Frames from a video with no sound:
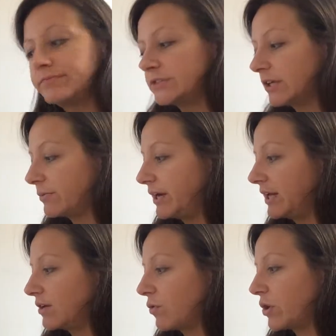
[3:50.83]
It's a good way to
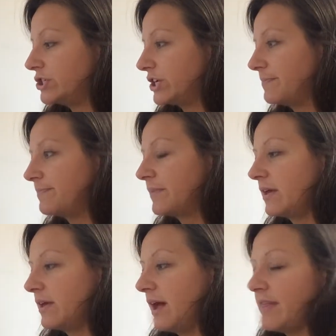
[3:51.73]
get your orange in.
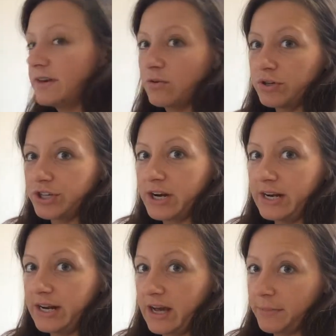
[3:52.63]
And then, of course, you're going
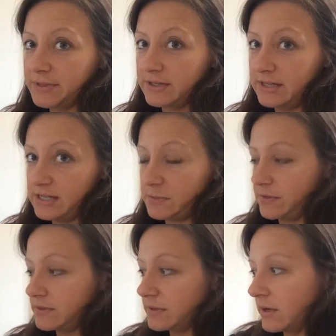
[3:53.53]
to need a couple
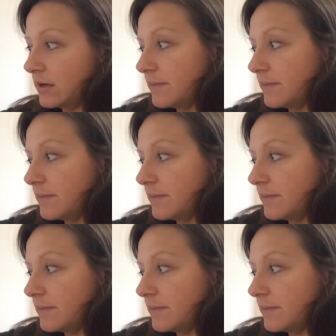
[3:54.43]
teaspoons.